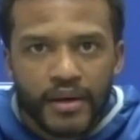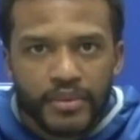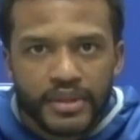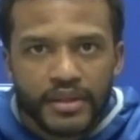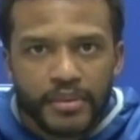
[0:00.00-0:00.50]

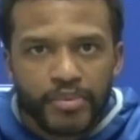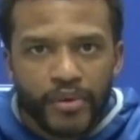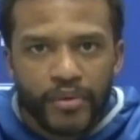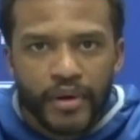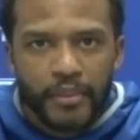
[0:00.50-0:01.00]
within the
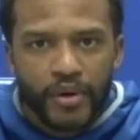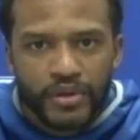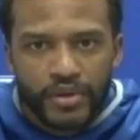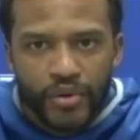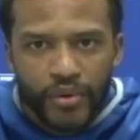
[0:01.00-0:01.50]
program,
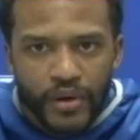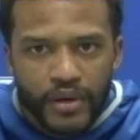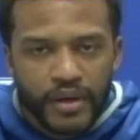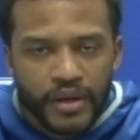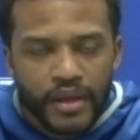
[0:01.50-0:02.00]
on the
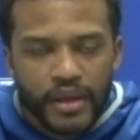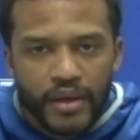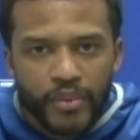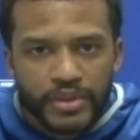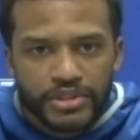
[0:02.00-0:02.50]
court,
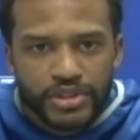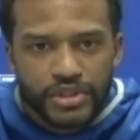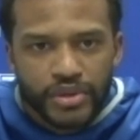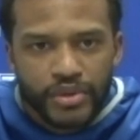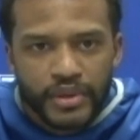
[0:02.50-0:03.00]
and what you're
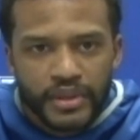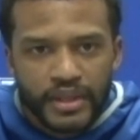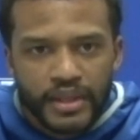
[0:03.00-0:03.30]
doing.